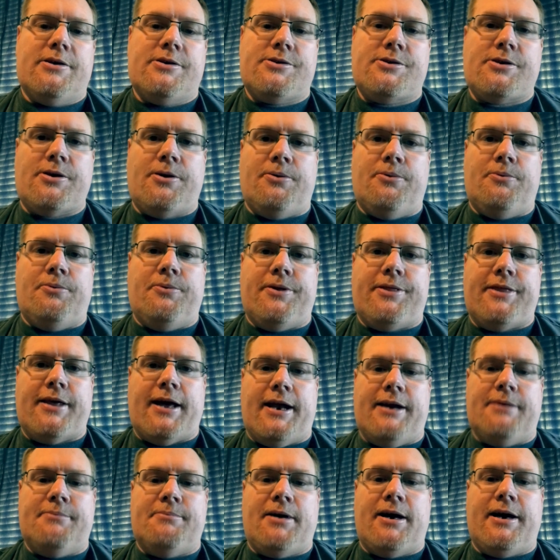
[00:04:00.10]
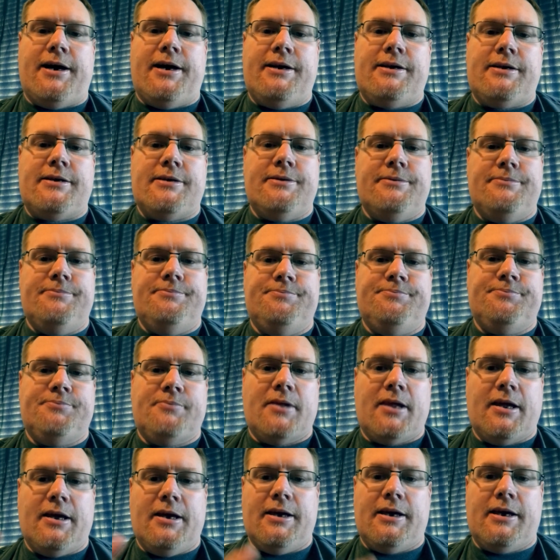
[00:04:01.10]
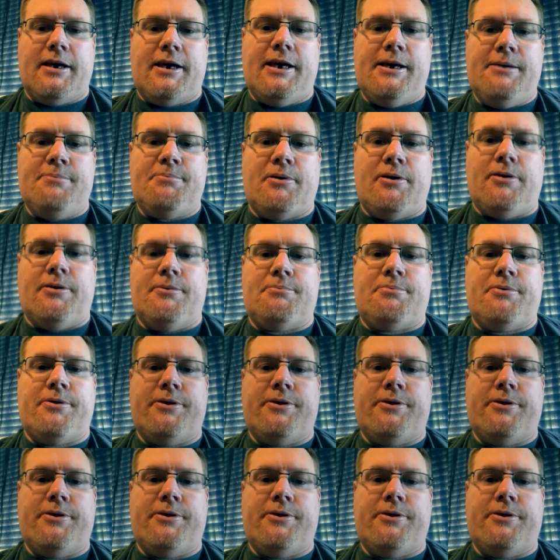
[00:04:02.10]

So with that in mind, keep on